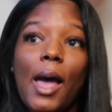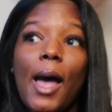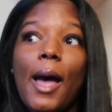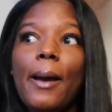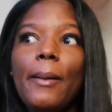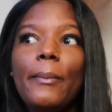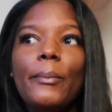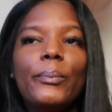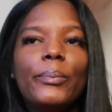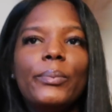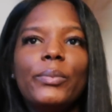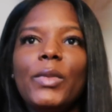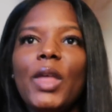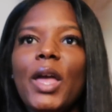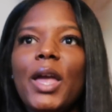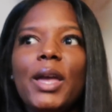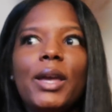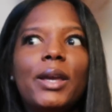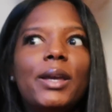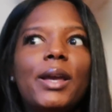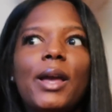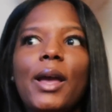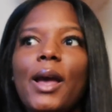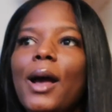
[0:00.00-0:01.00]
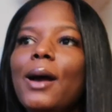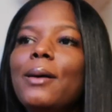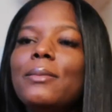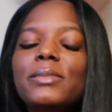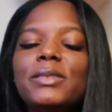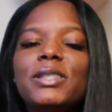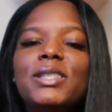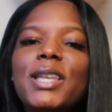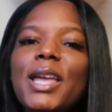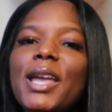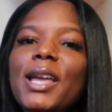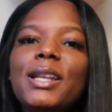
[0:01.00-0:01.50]
I'm
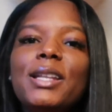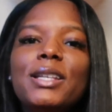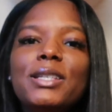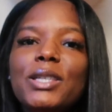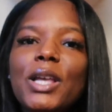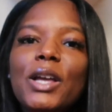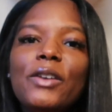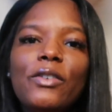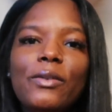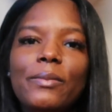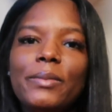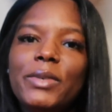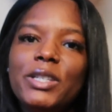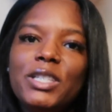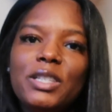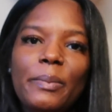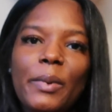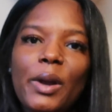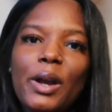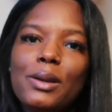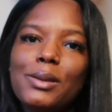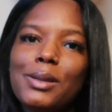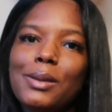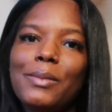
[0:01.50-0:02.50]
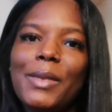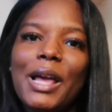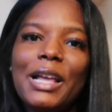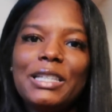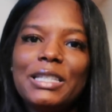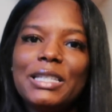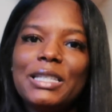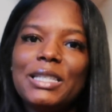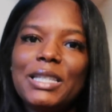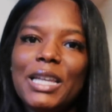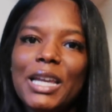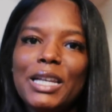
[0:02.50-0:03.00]
saying this stuff from experience. I'm not
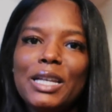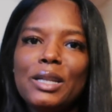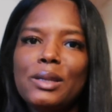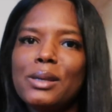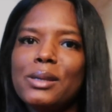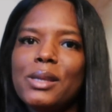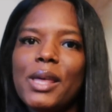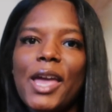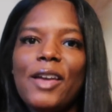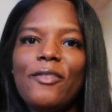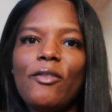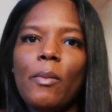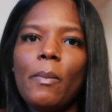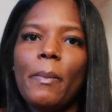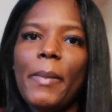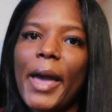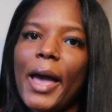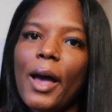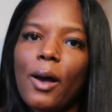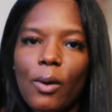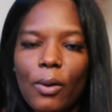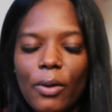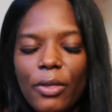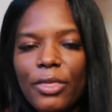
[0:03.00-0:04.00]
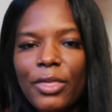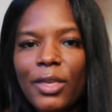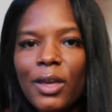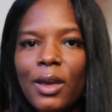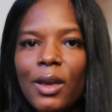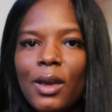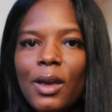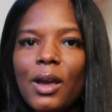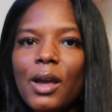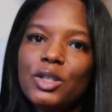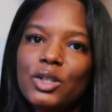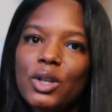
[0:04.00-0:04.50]
just saying this because I have a mouth.
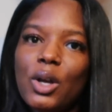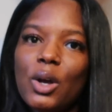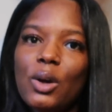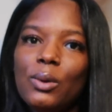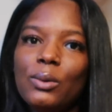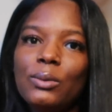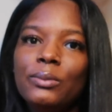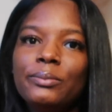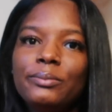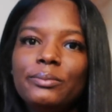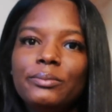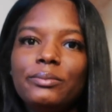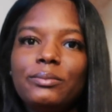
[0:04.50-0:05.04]
So